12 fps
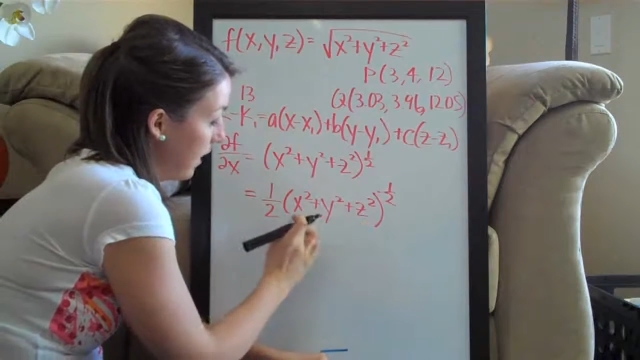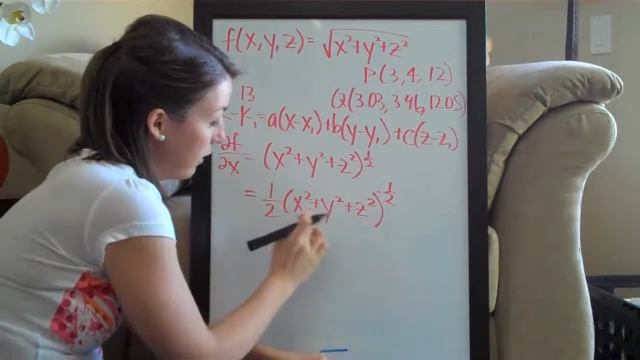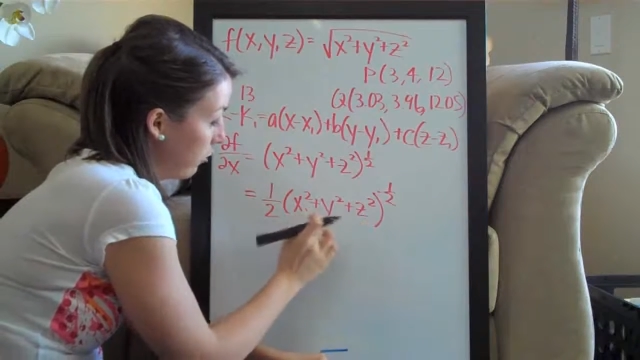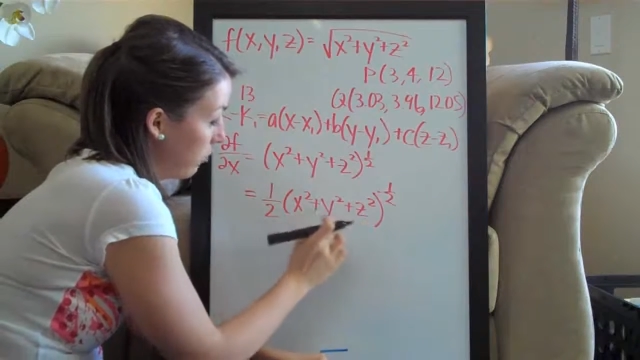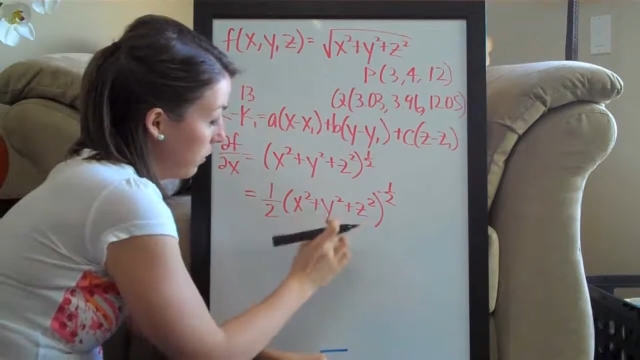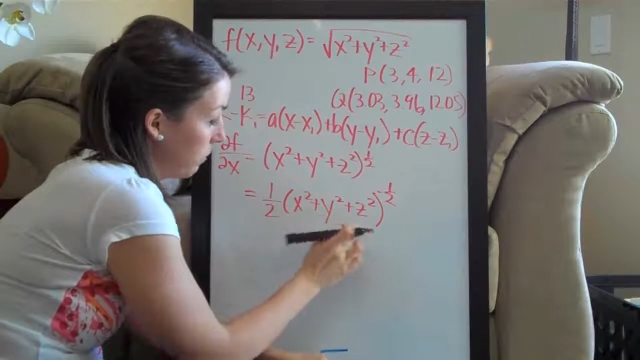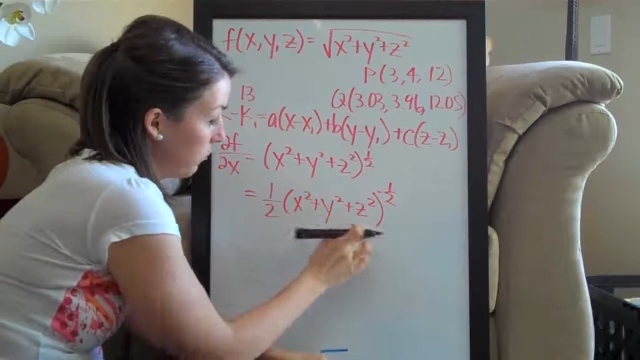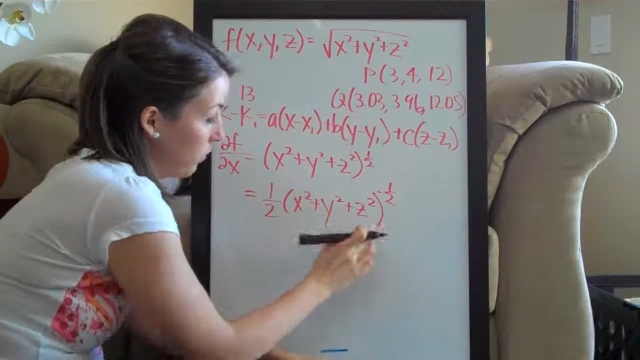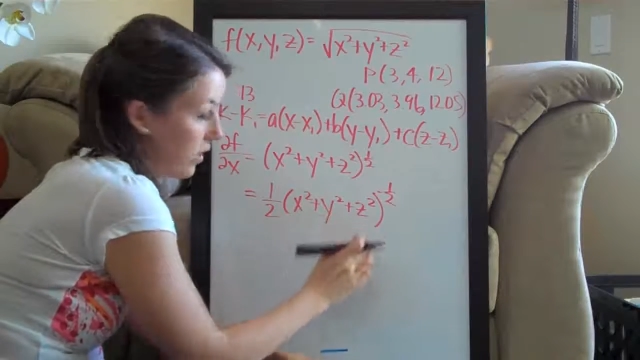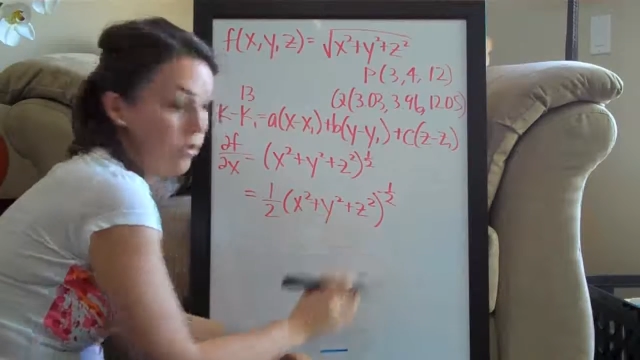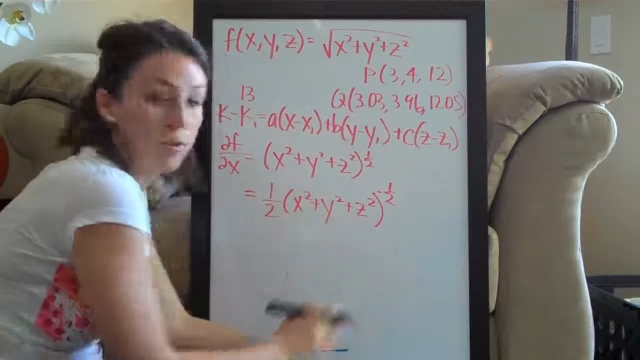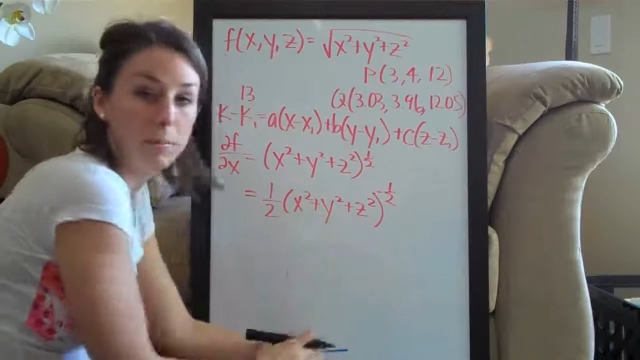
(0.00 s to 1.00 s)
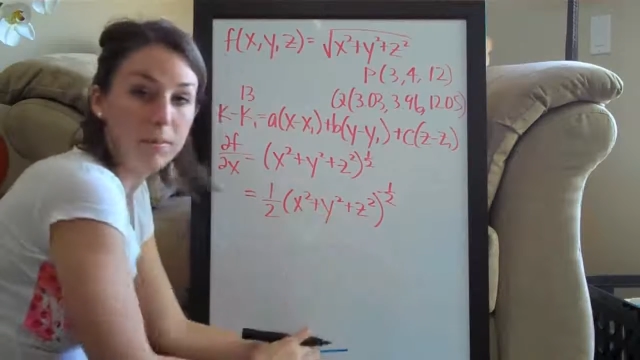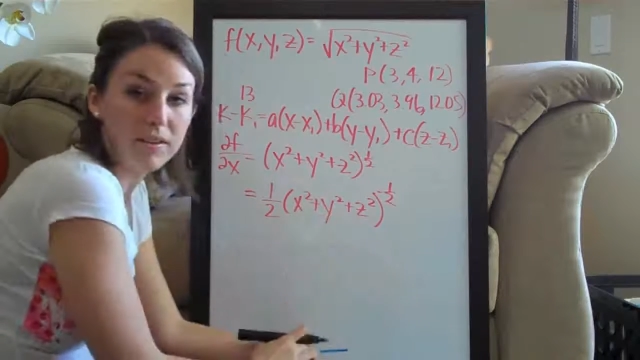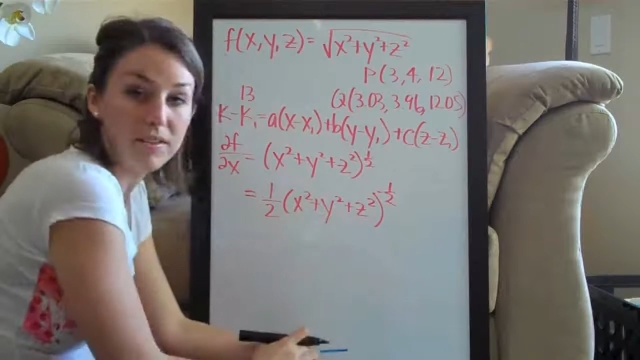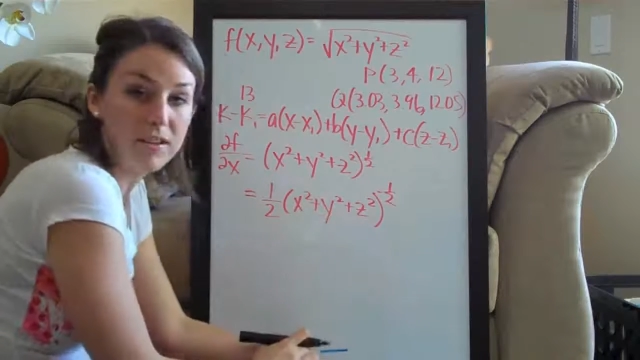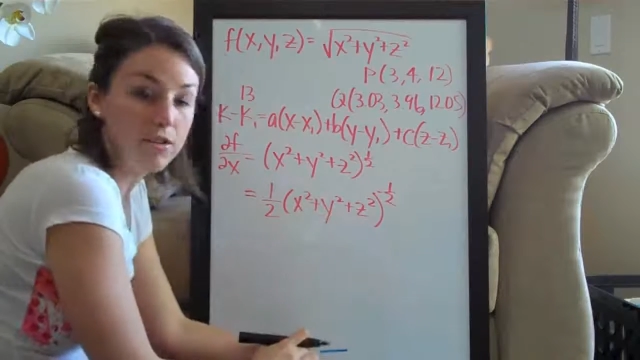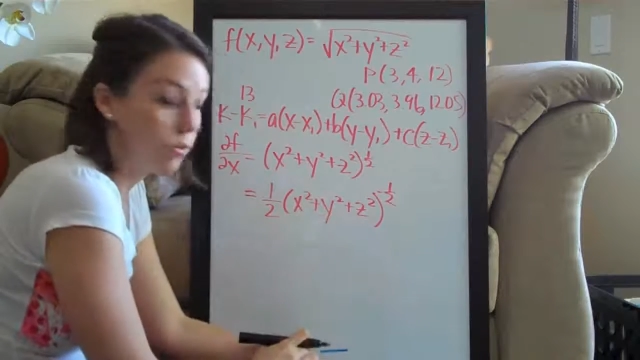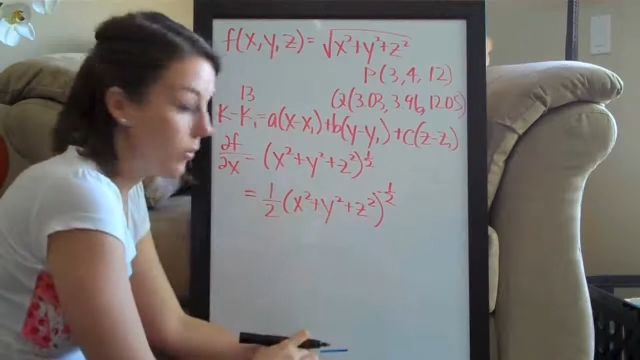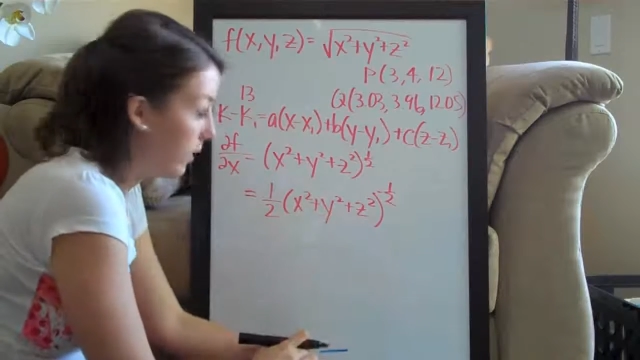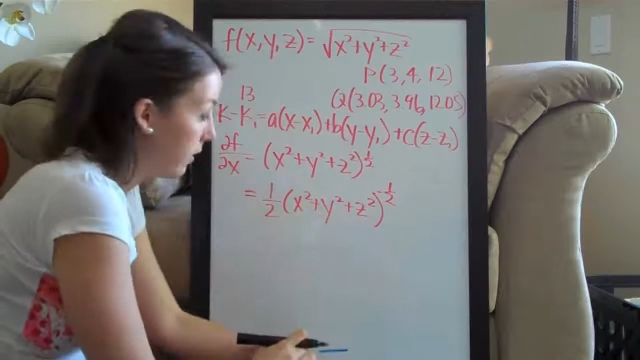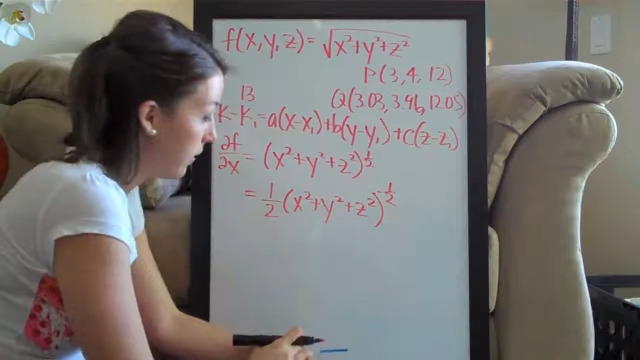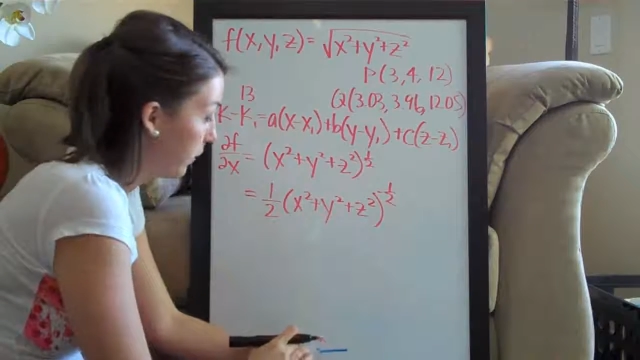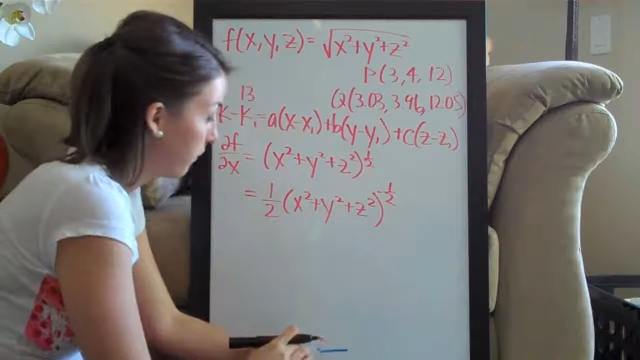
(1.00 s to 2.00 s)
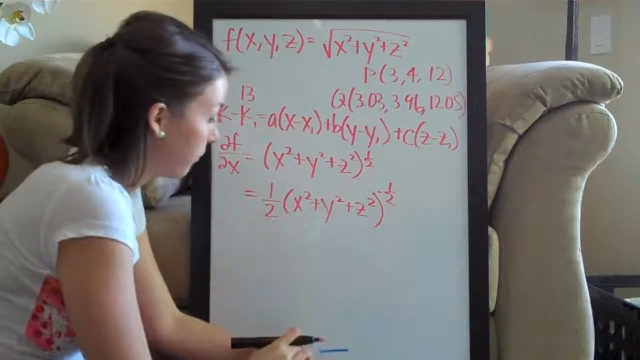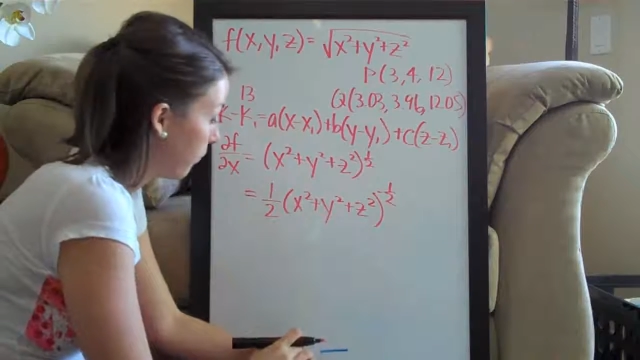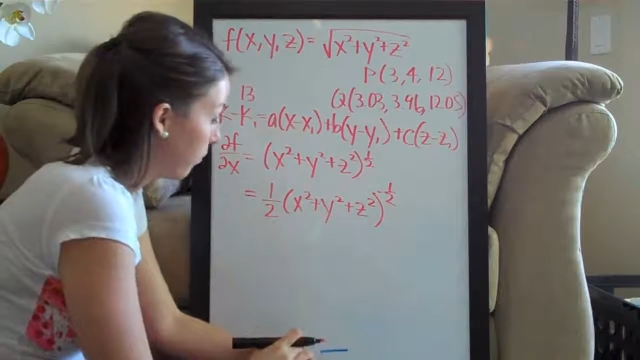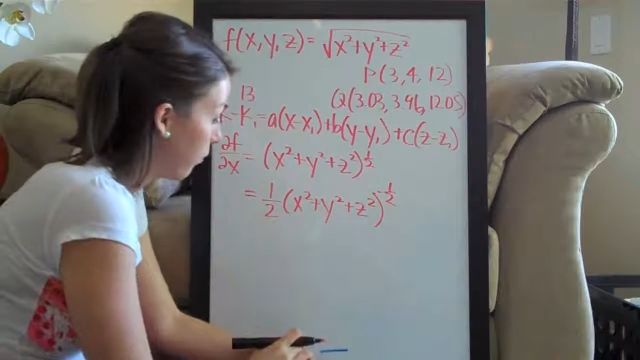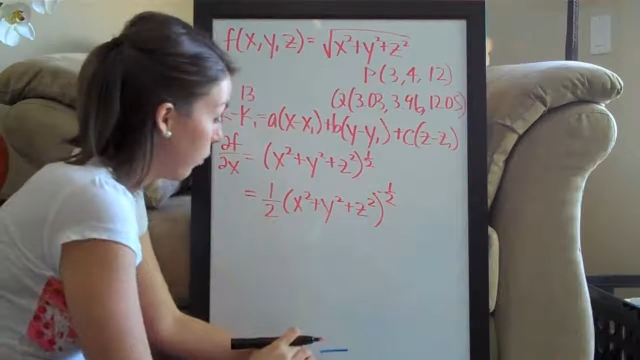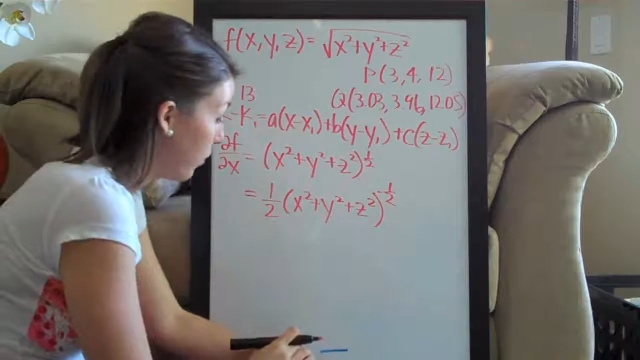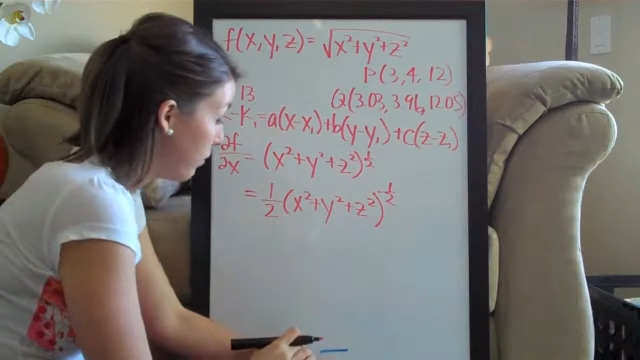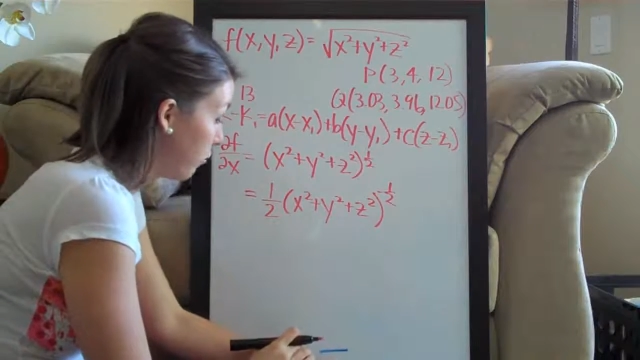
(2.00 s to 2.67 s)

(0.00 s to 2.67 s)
x squared plus y squared plus z squared, with